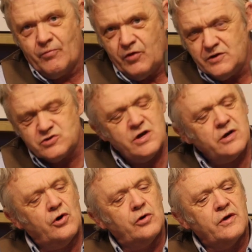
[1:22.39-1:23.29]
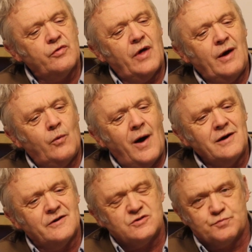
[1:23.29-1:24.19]
And this they're calling their
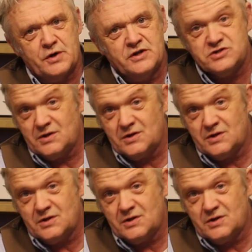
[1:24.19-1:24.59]
wireless bridge.